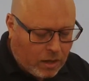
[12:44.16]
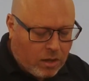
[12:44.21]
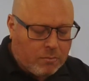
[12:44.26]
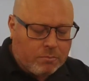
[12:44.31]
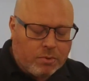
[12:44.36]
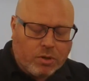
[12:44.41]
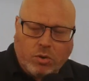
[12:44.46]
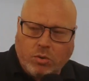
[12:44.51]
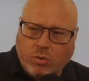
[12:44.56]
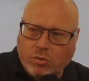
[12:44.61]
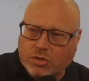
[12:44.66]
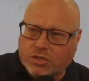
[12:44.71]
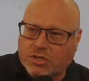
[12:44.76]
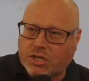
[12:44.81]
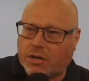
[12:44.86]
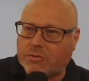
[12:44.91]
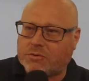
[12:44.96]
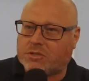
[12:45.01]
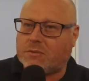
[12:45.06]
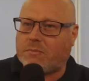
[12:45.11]
But
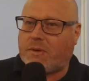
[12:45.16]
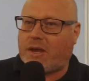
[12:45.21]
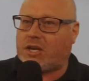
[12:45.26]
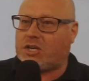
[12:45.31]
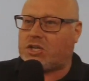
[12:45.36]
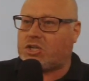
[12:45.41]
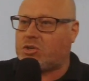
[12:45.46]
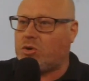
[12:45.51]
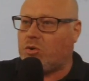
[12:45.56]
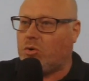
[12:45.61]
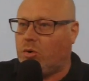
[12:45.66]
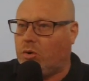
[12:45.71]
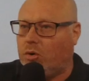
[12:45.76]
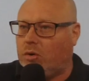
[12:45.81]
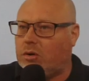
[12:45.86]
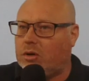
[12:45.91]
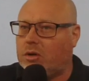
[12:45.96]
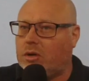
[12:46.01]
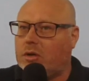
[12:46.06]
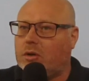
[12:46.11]
also to make sure
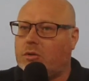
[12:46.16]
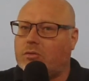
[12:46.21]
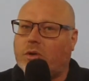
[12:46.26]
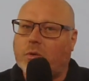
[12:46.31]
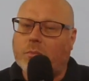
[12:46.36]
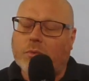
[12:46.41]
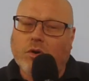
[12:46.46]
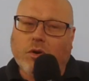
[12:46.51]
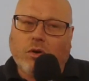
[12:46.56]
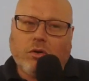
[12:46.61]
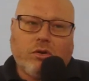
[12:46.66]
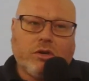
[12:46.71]
that we're not